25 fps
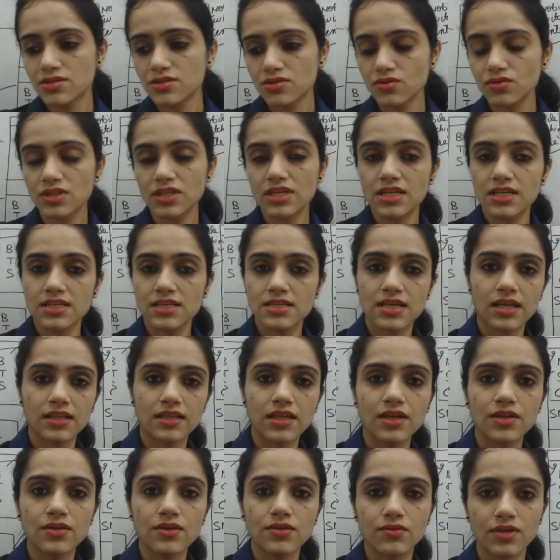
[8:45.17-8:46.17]
so these are
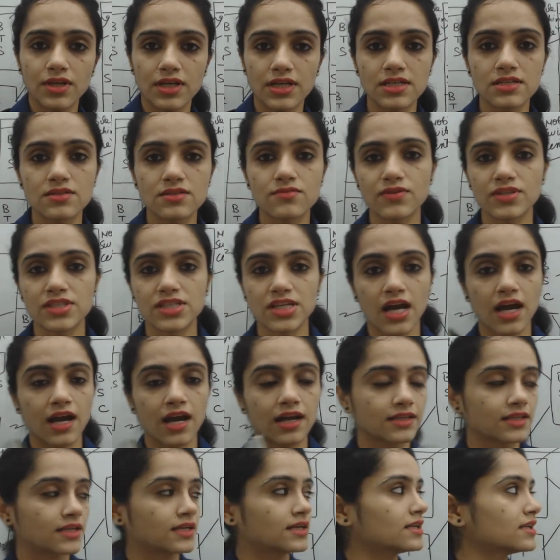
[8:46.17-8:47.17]
the units which
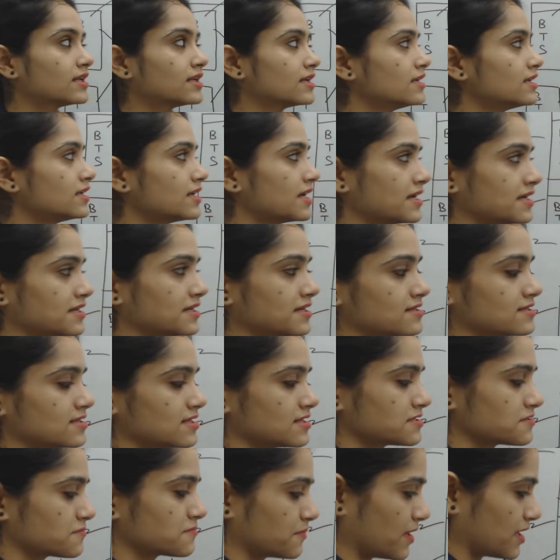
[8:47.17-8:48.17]
are there in
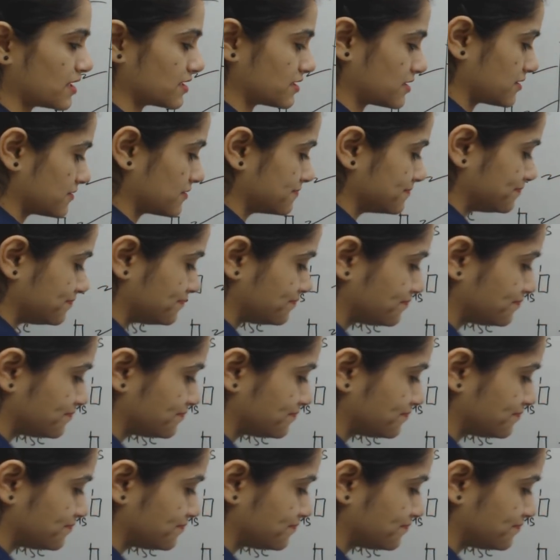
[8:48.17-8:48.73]
nss part